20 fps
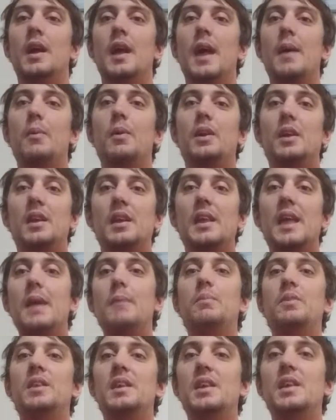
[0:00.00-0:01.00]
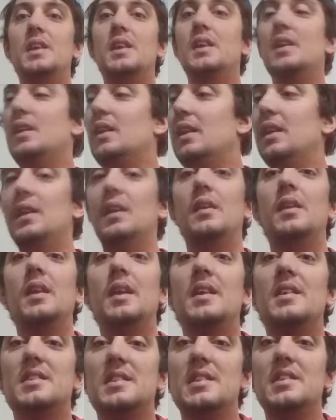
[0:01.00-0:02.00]
and we can keep the
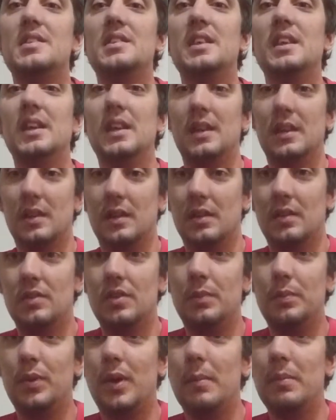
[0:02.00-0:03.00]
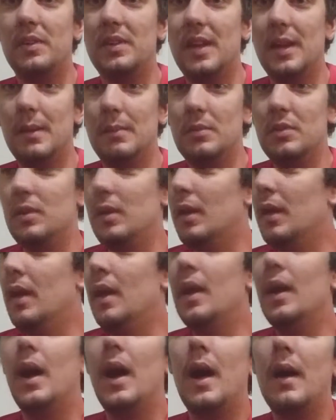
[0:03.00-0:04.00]
existing Super Rugby teams.
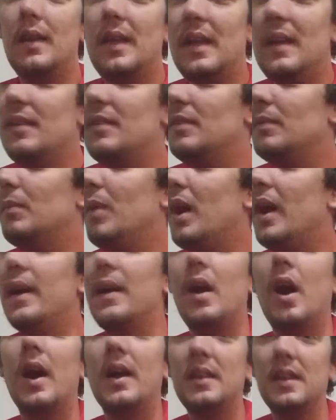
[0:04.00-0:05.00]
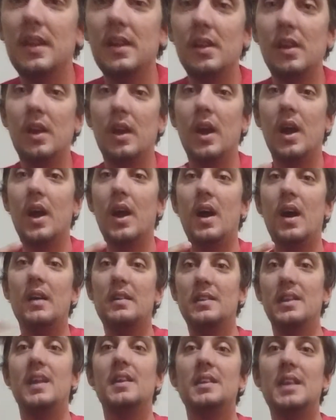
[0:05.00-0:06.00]
Here's my idea,
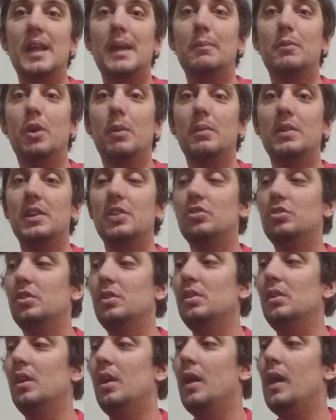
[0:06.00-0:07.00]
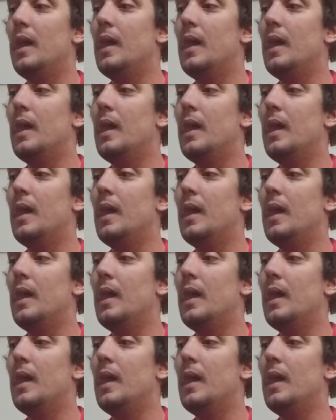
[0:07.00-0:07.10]
10-team competition.